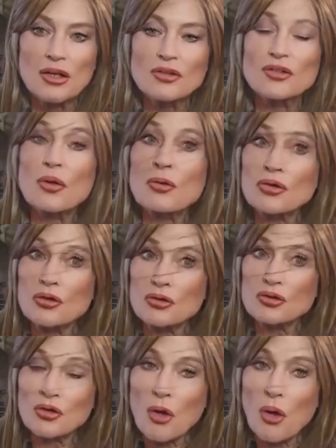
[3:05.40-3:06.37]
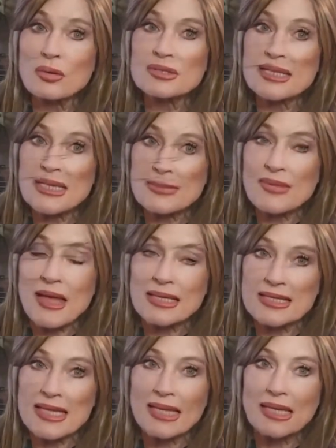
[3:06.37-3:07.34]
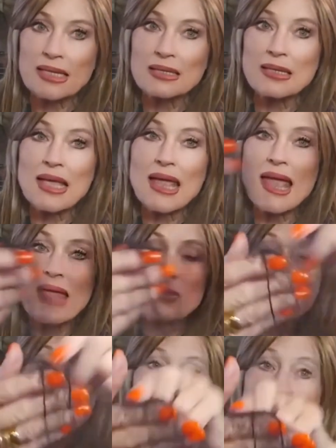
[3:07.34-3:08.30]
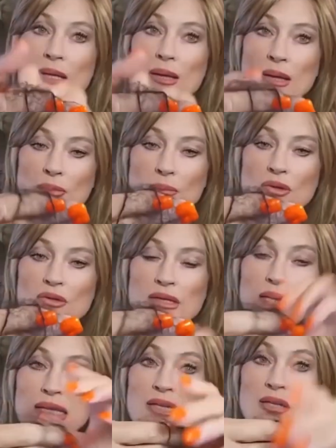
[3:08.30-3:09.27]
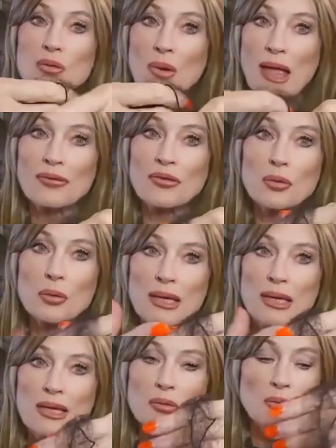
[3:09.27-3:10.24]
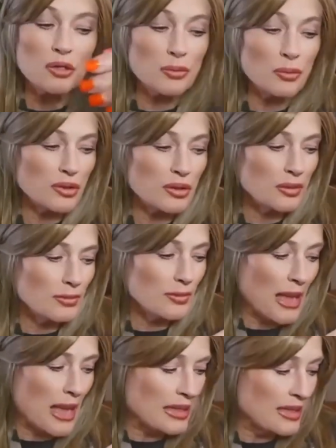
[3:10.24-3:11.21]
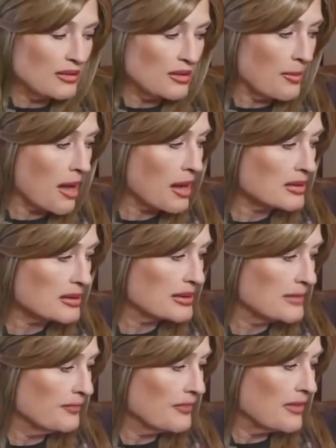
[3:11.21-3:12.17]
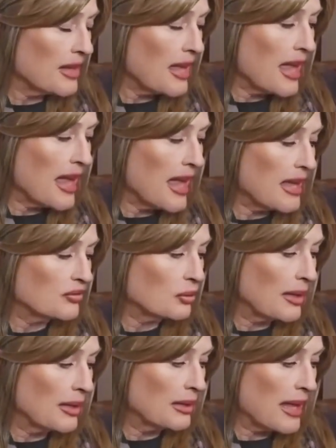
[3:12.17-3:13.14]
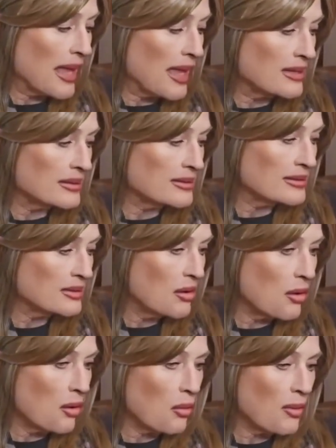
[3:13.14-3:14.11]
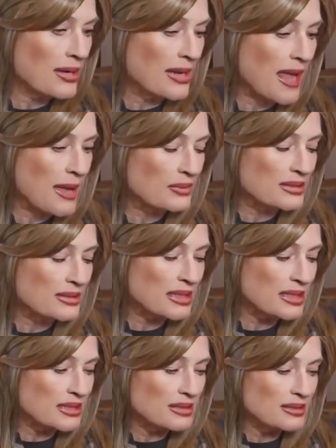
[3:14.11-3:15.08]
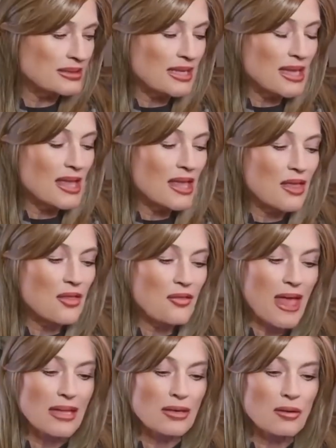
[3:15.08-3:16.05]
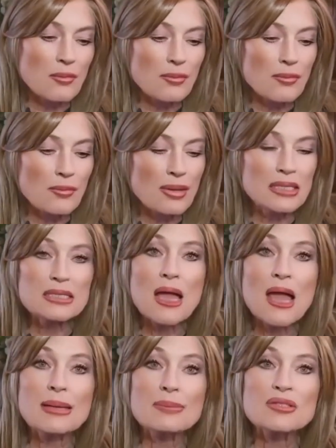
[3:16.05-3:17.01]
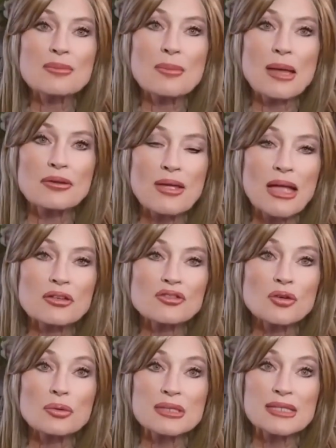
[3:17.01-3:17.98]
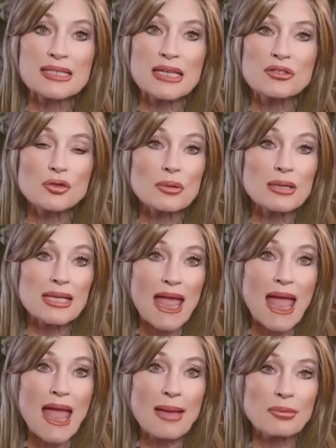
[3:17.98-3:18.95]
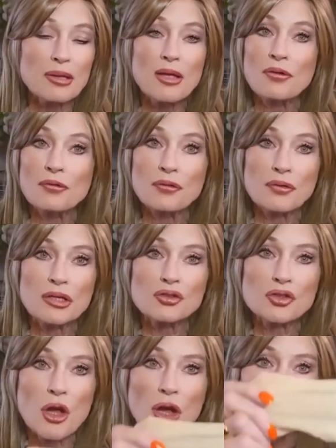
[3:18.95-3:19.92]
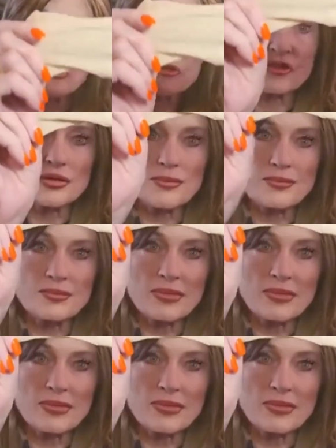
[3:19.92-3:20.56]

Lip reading: So you should always keep that netting and put the netting around the wig when you put it back in the box, as well as what happens is that many times the manufacturer will send you a cap free of charge.